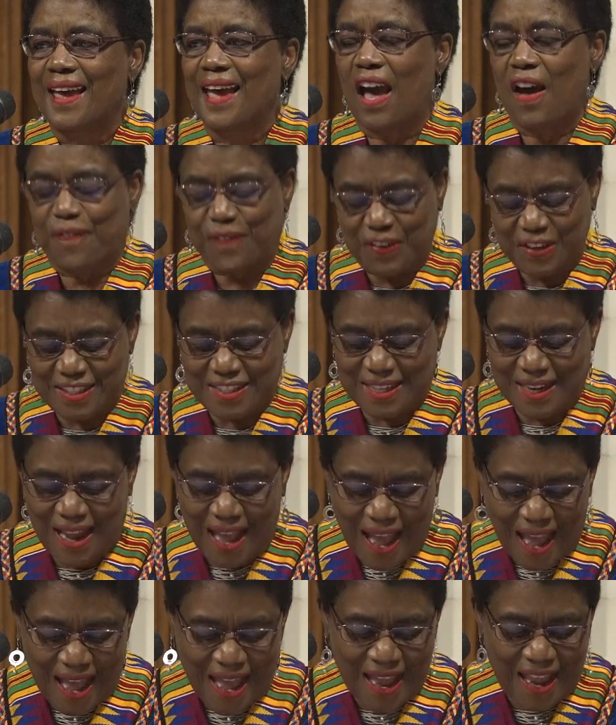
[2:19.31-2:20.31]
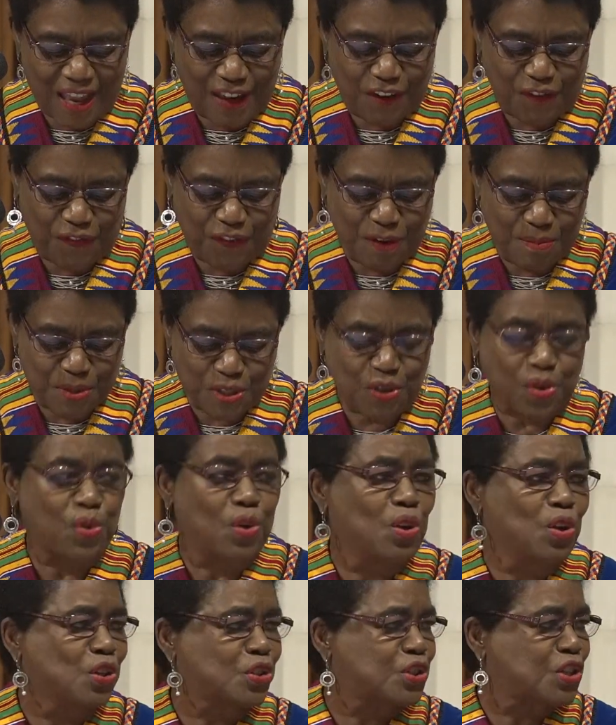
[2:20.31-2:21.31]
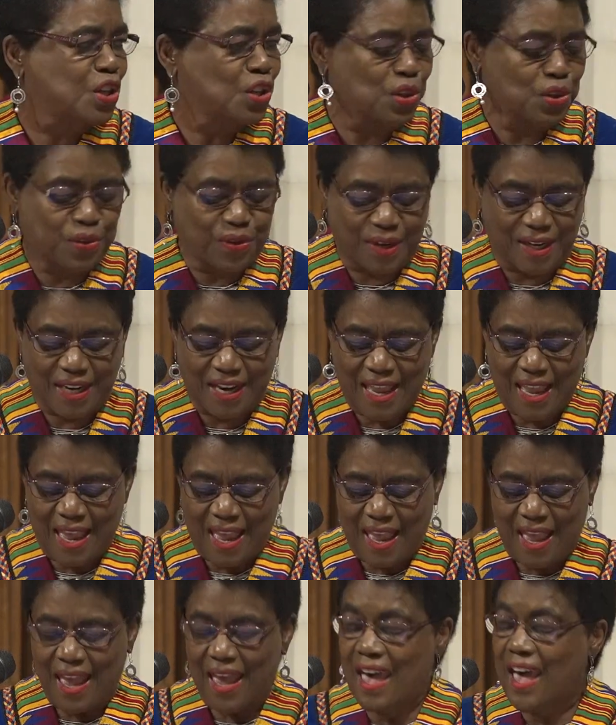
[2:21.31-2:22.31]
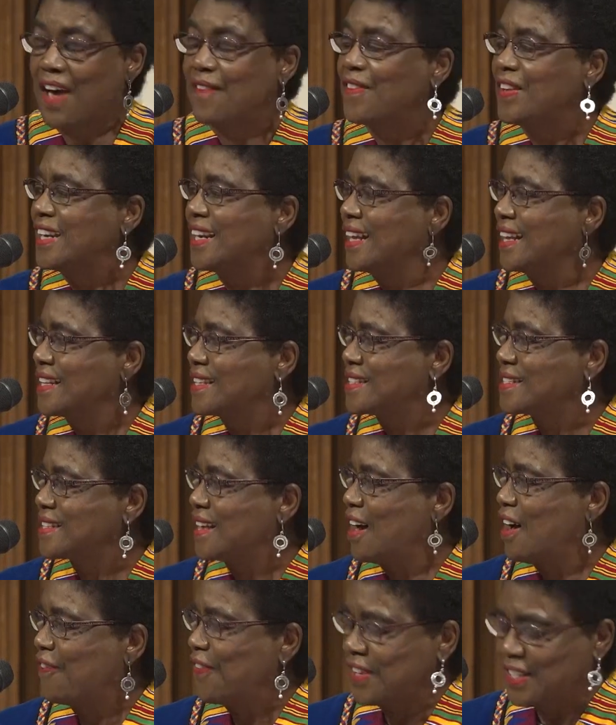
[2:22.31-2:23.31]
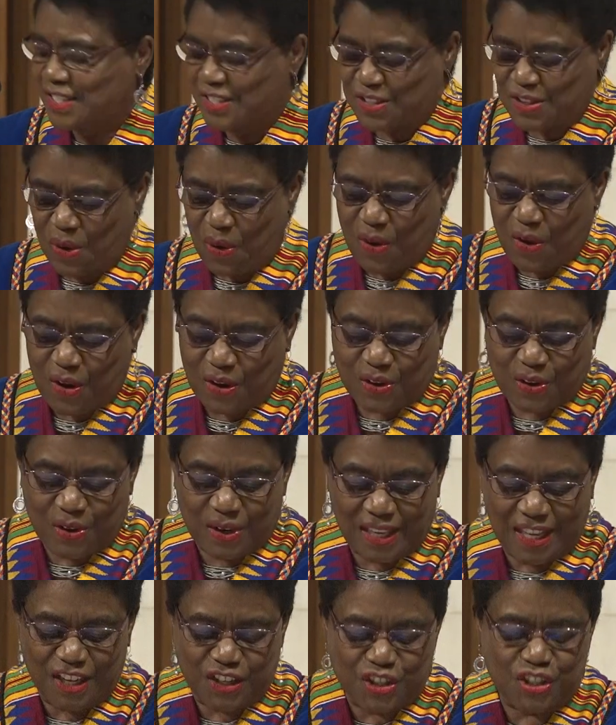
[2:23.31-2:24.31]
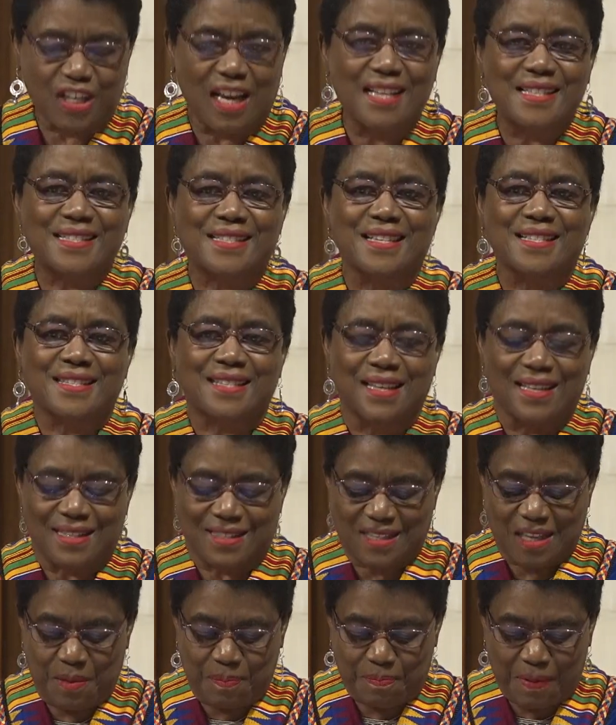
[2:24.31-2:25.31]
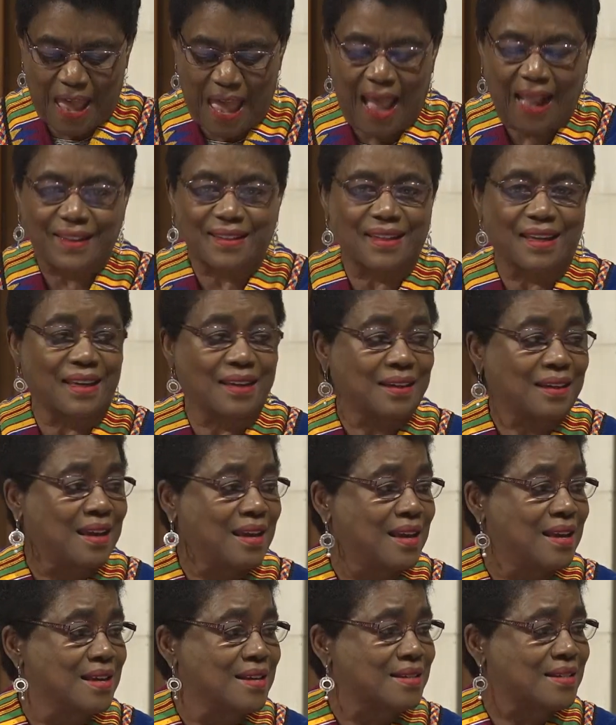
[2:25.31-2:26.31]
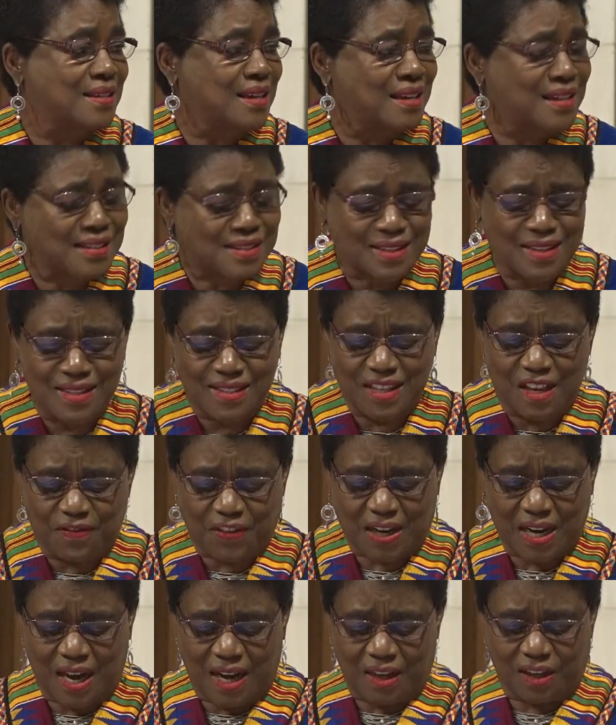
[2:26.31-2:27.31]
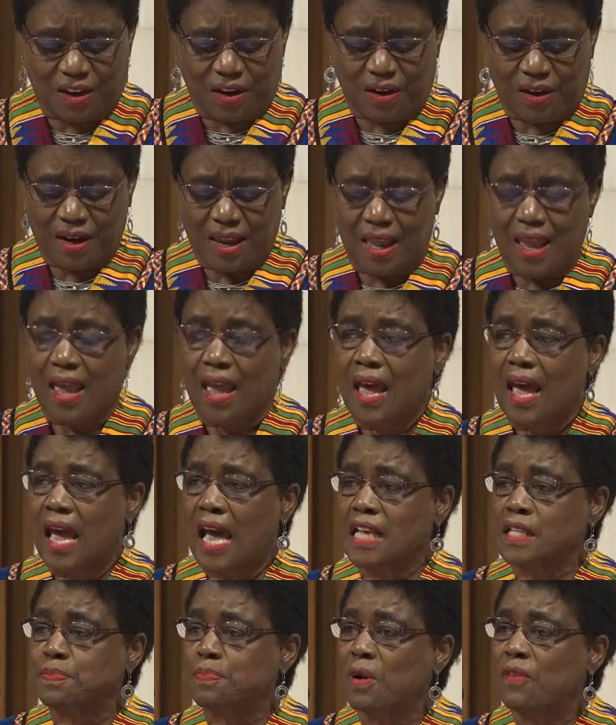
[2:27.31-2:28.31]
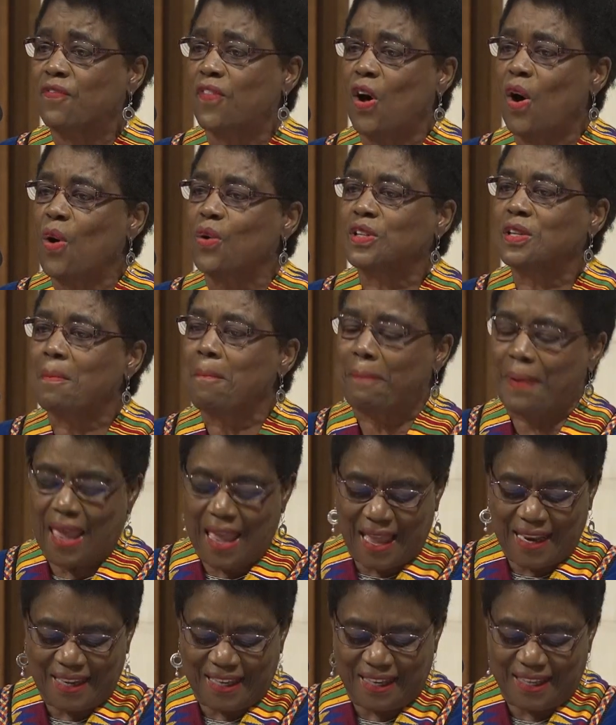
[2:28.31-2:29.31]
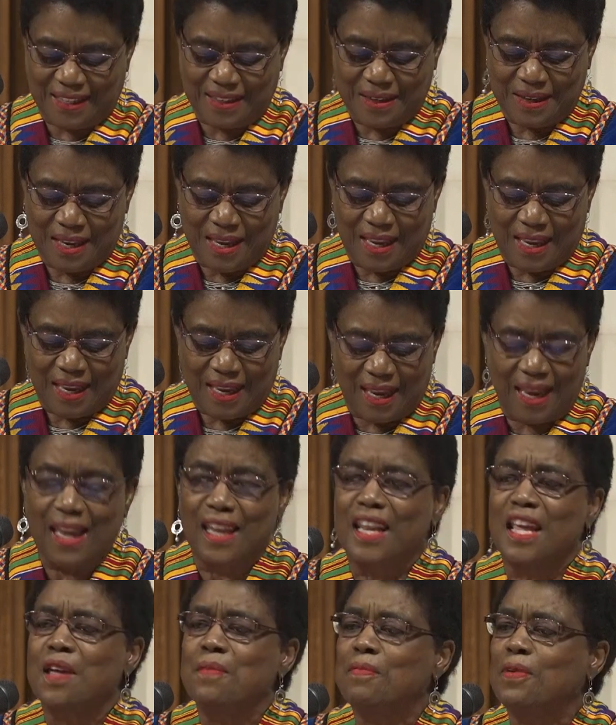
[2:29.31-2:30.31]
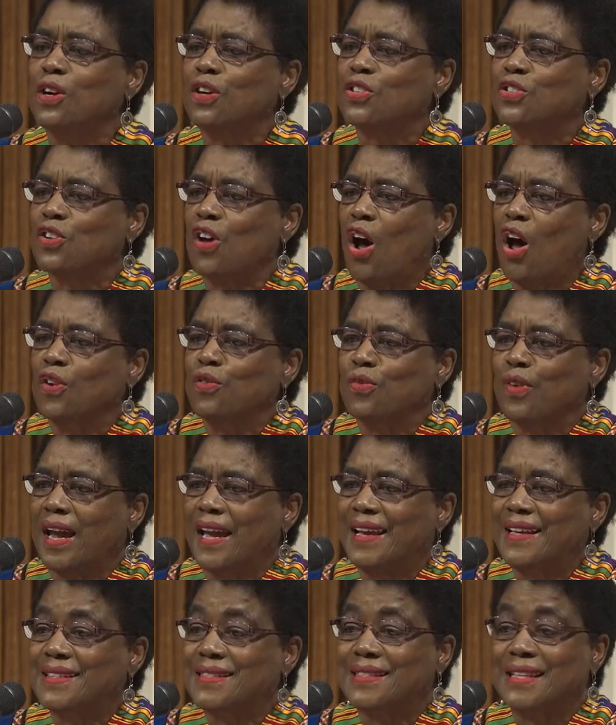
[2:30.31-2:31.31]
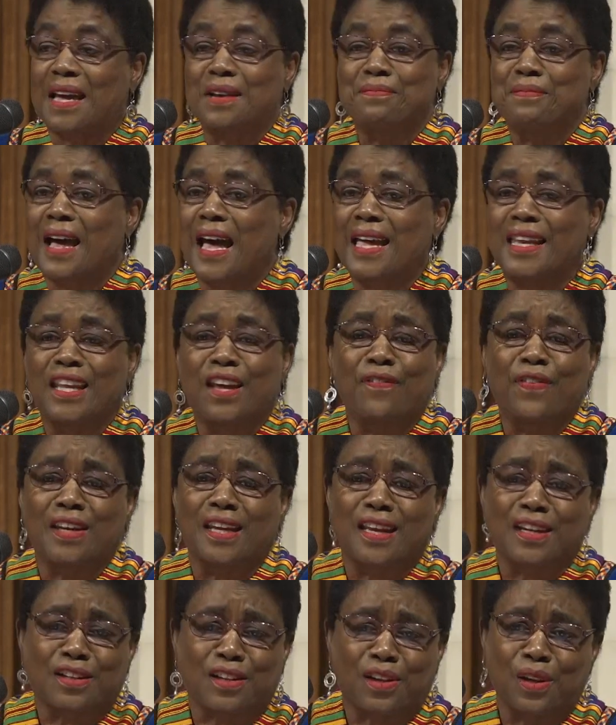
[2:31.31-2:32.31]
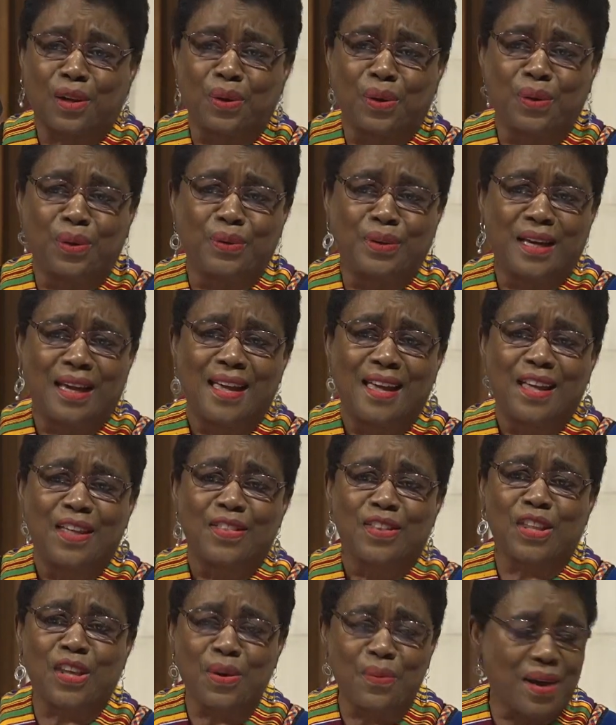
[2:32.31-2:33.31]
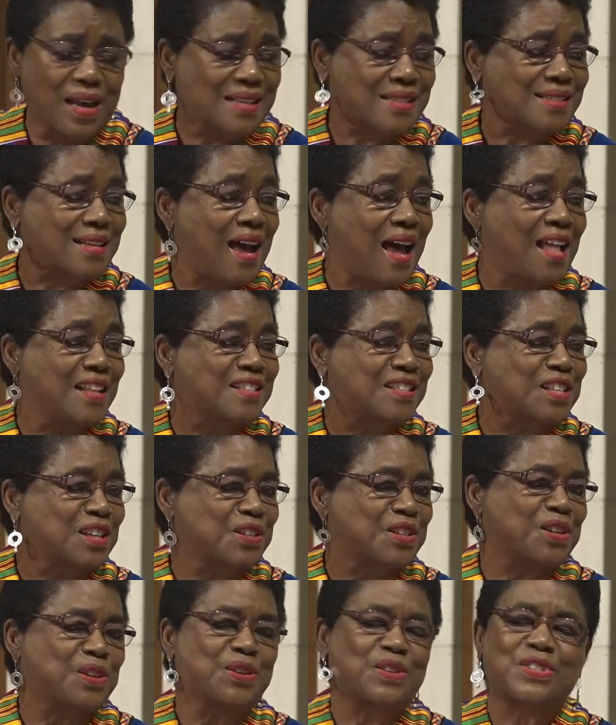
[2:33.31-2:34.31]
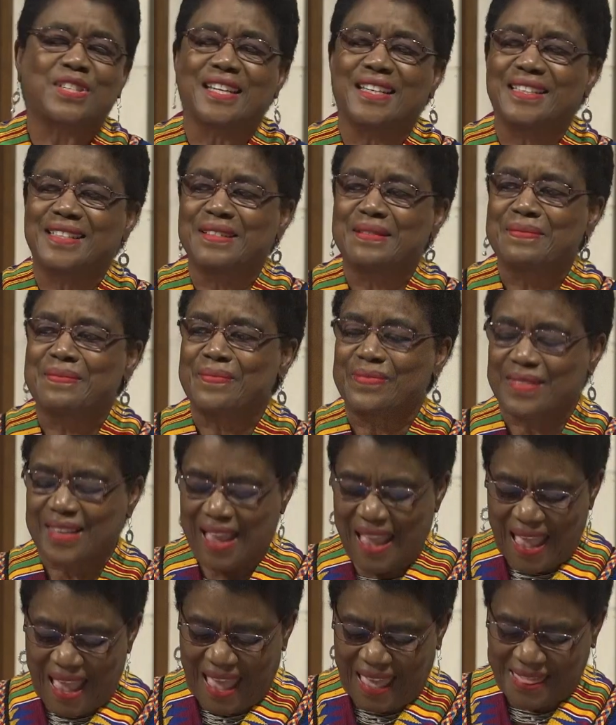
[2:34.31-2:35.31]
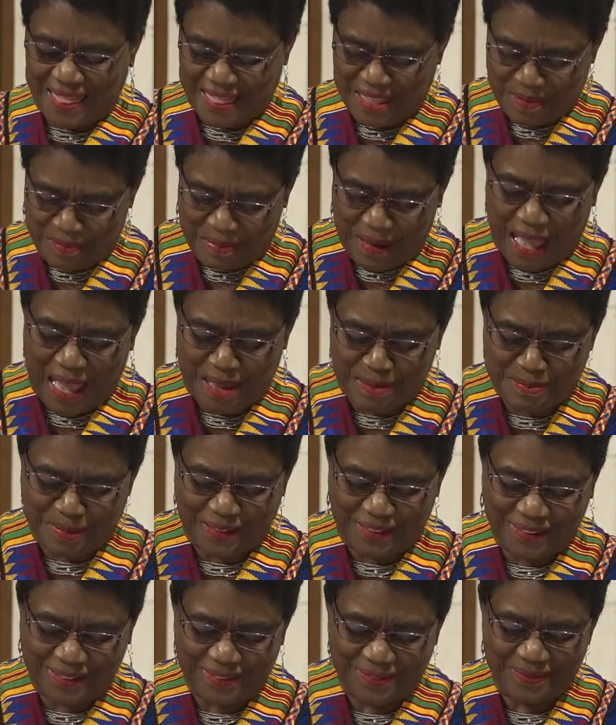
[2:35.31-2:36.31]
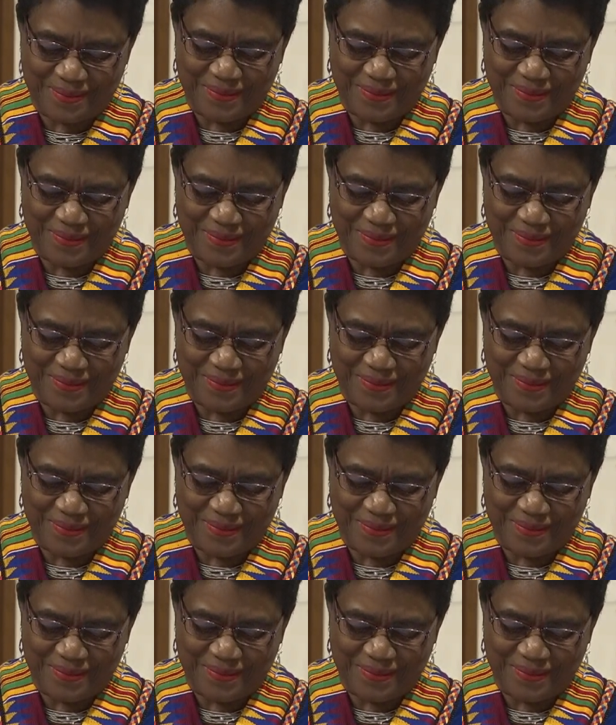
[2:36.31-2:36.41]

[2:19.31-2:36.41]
efforts to hide from school children evidence of historical injustices impacting citizens of color has provoked banning any books on race that might even include the U.S. Constitution and the Bible.